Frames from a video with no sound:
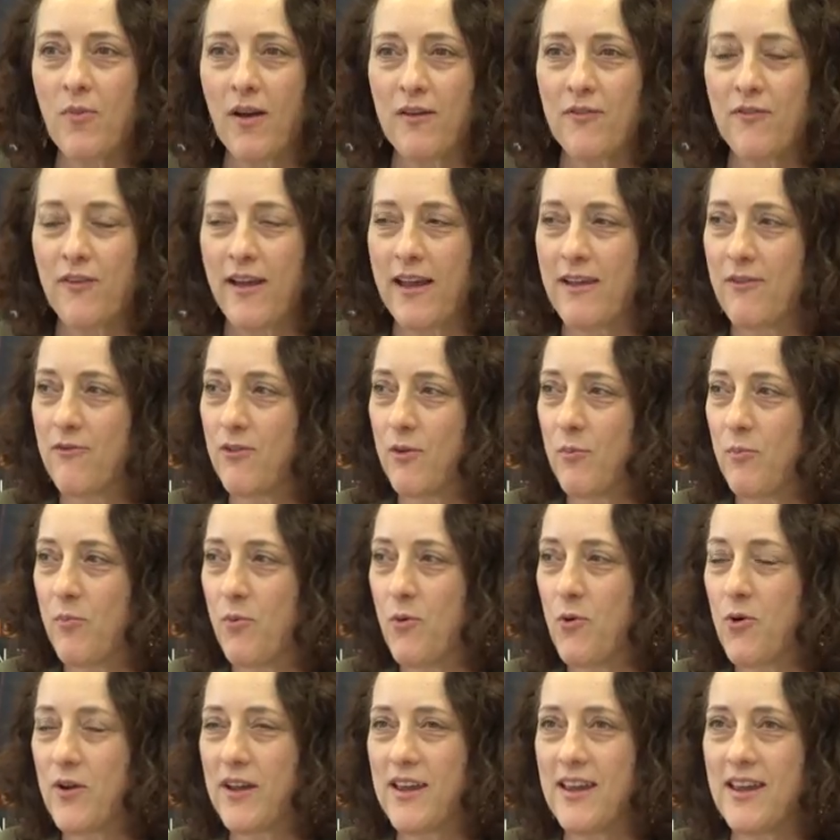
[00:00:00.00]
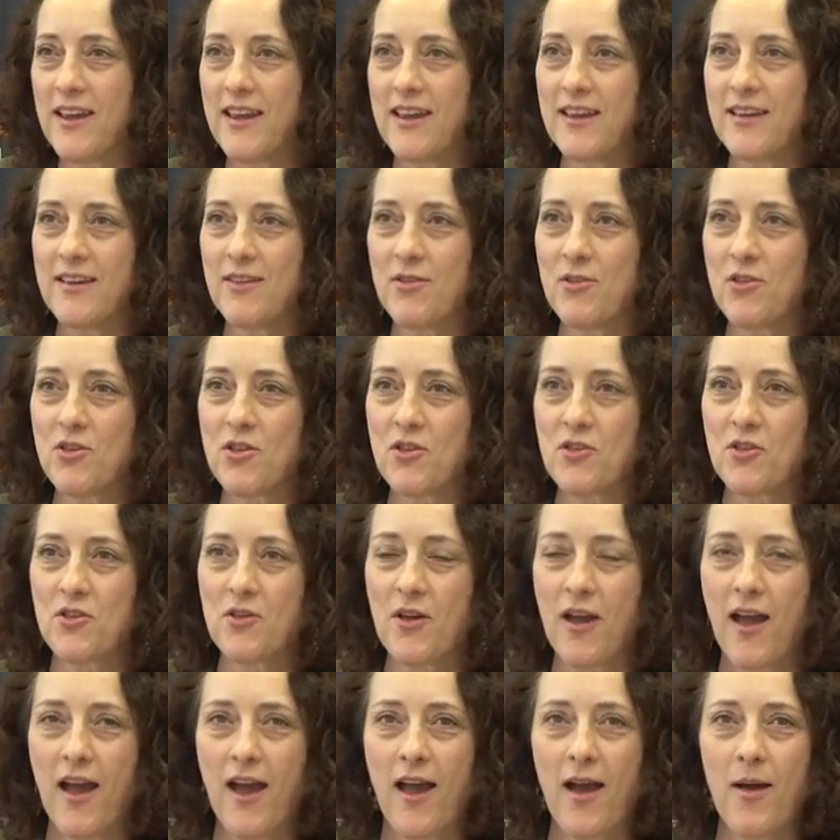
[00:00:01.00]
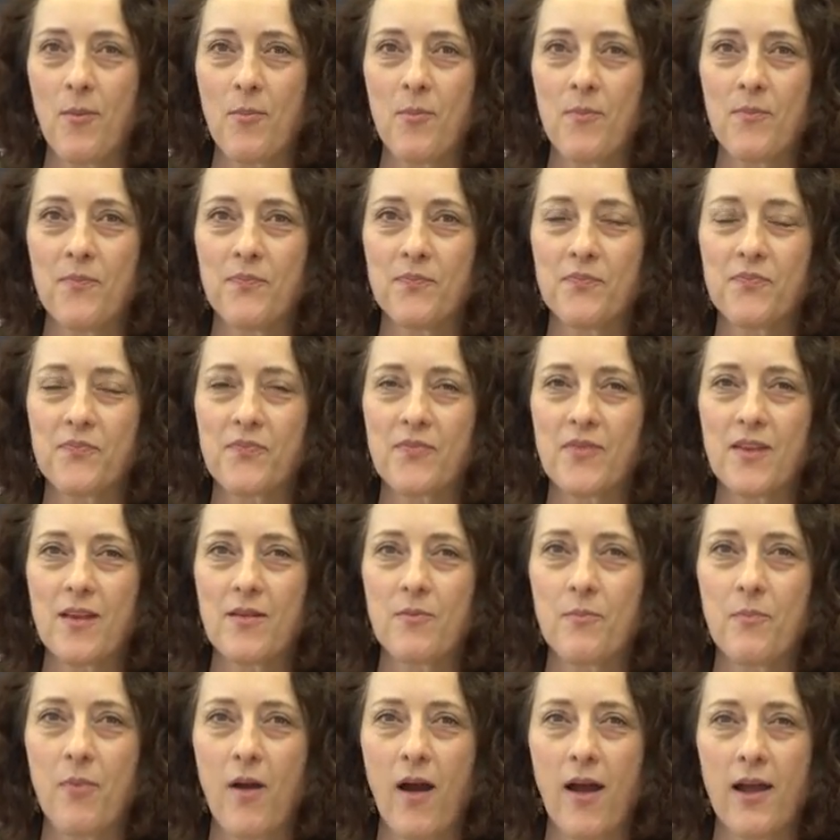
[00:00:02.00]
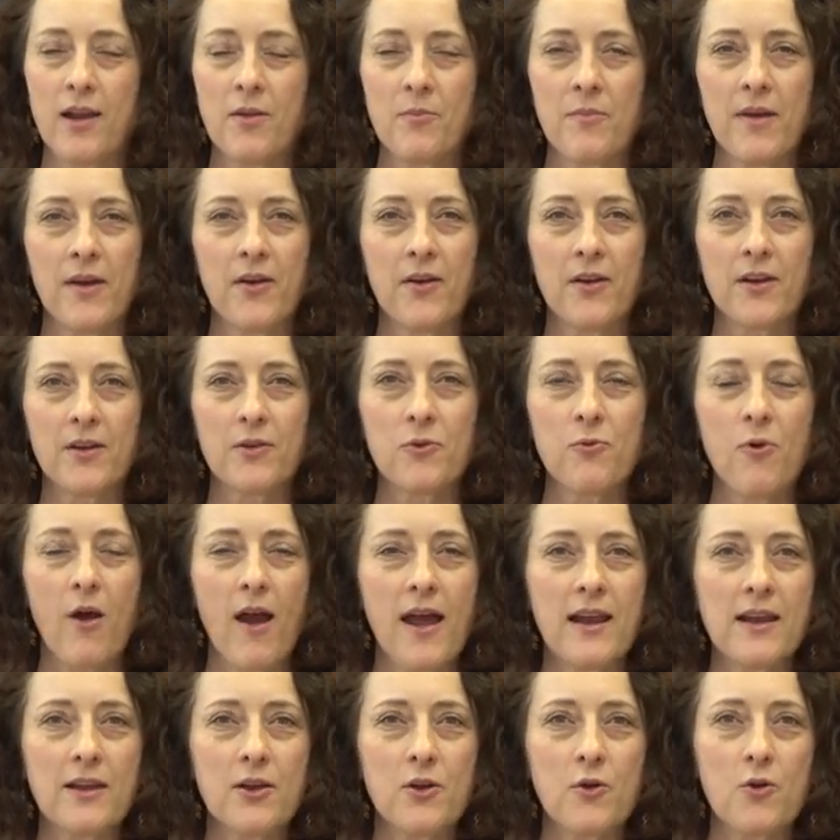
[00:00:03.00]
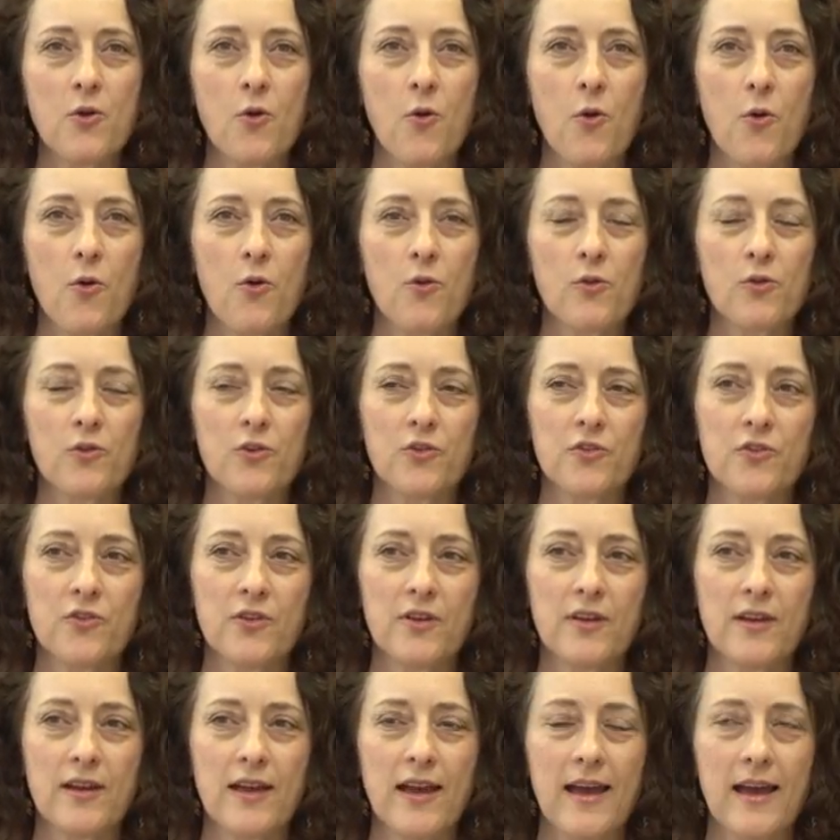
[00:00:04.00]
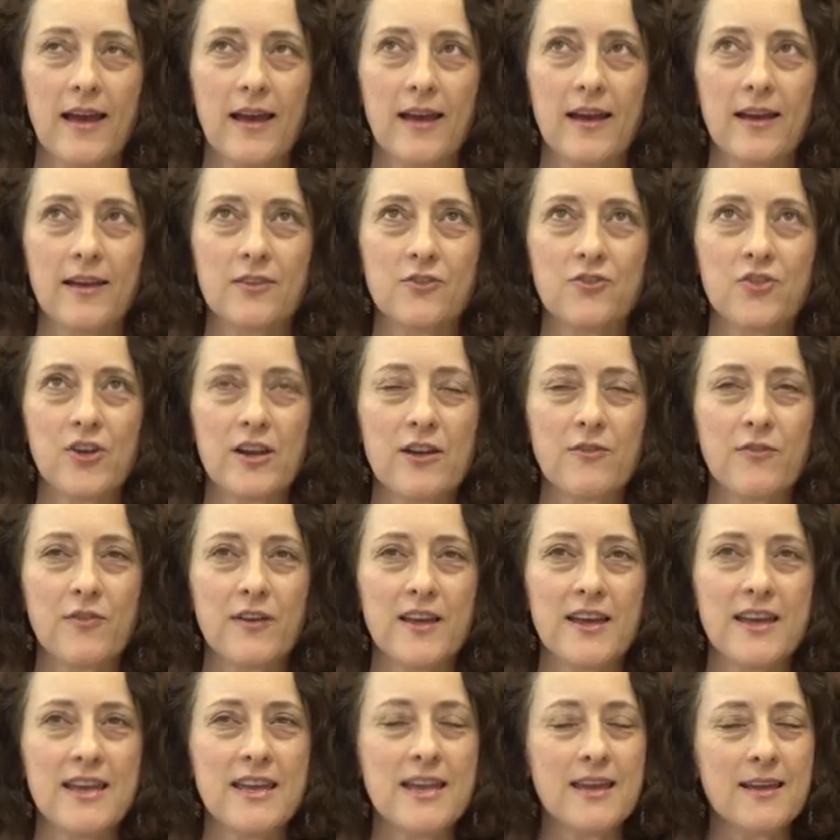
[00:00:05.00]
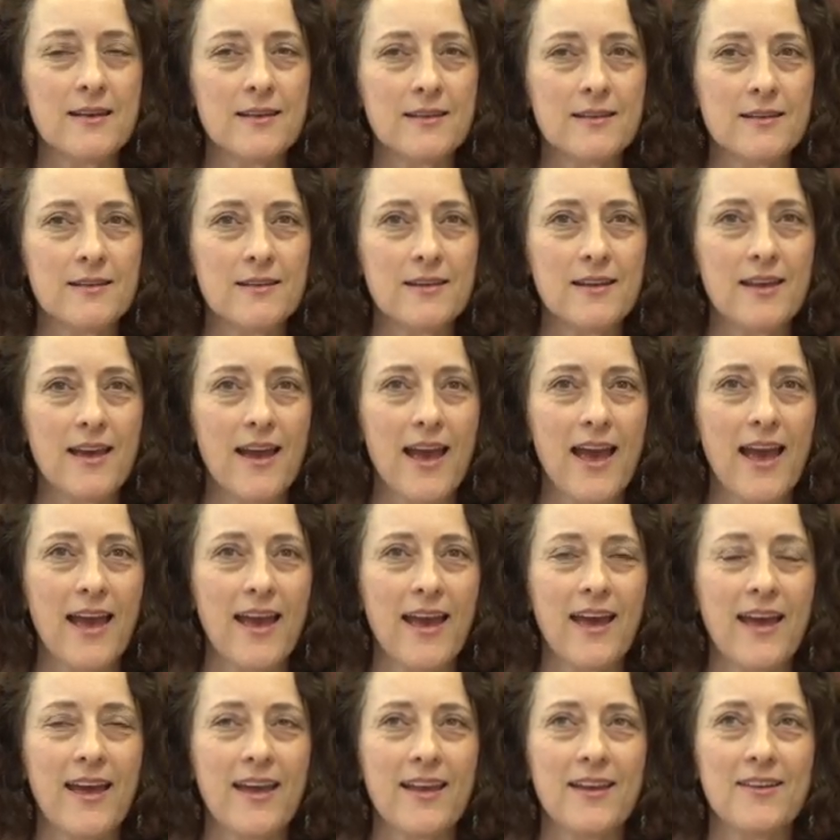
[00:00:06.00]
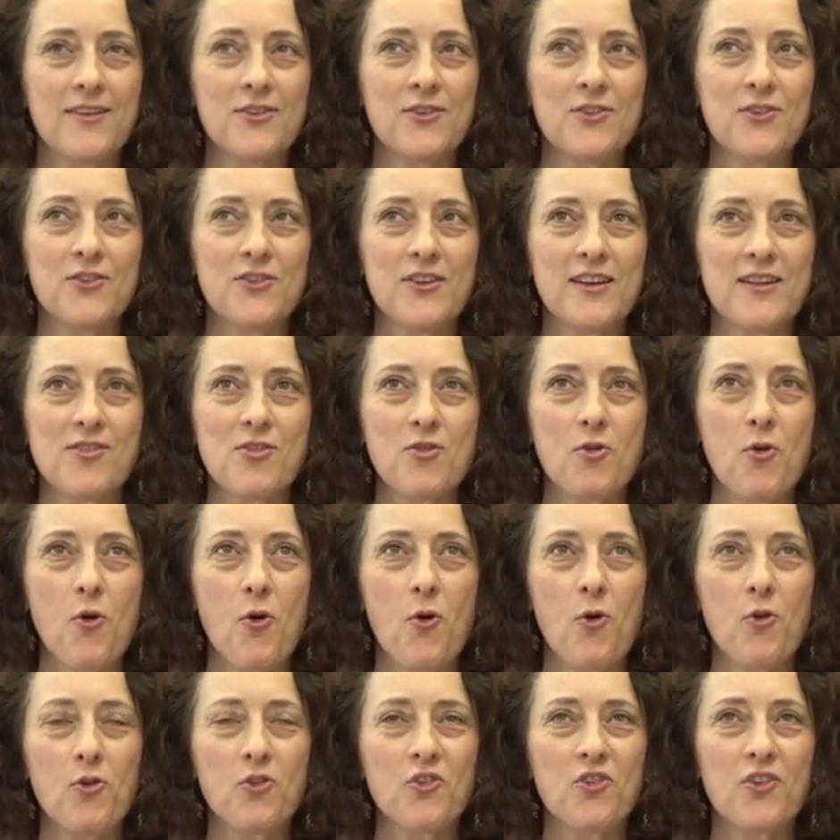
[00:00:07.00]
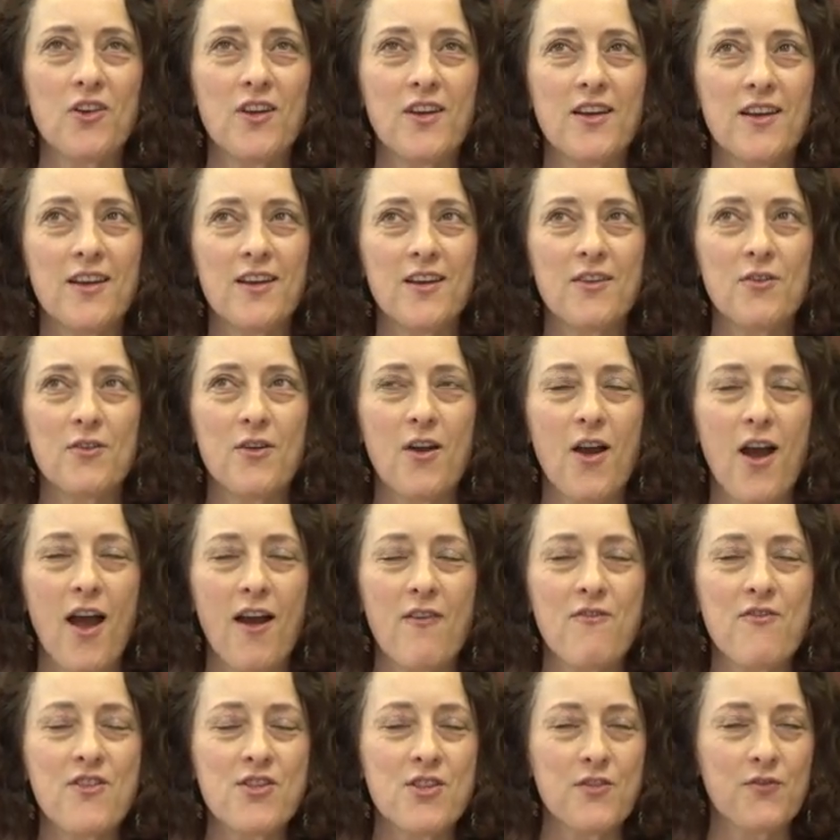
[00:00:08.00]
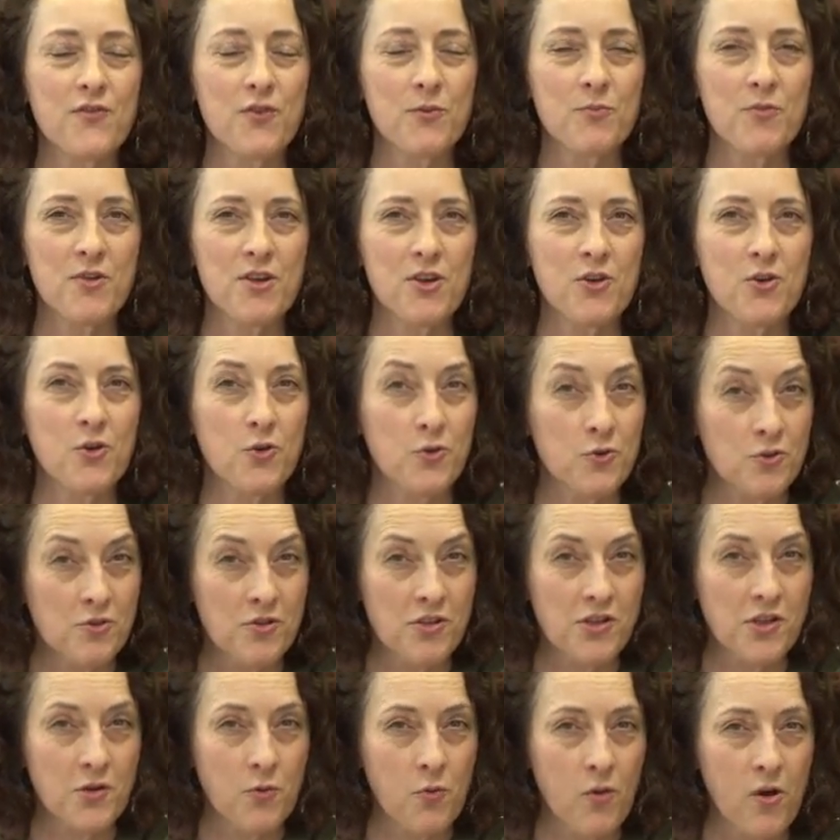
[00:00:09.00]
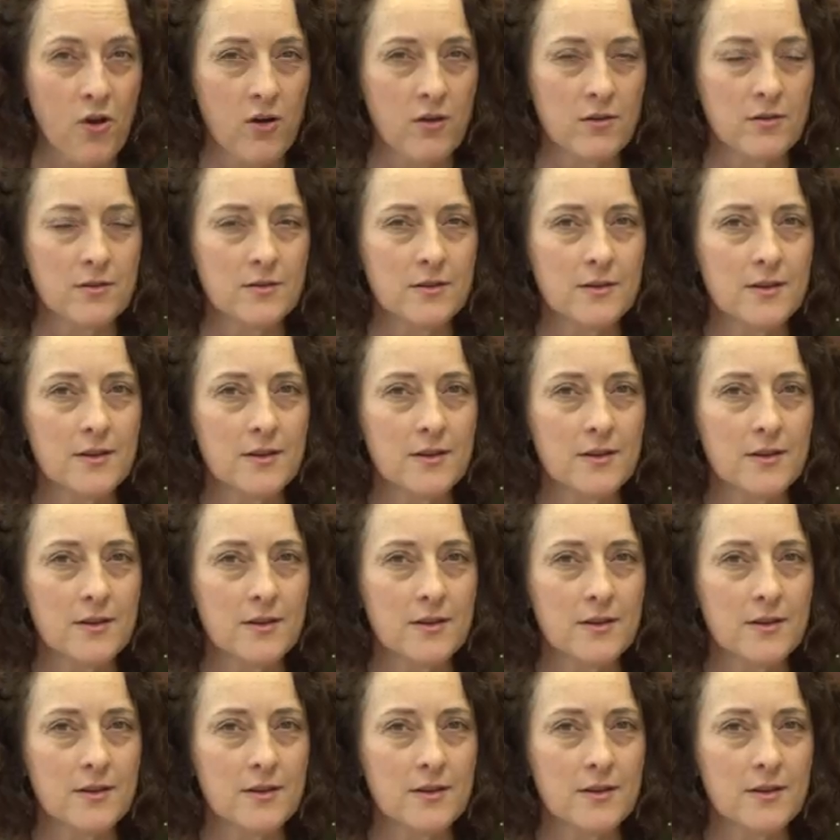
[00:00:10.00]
my favourite book is by an American writer called Jennifer Egan, and it's called A Visit from the Goon Squad.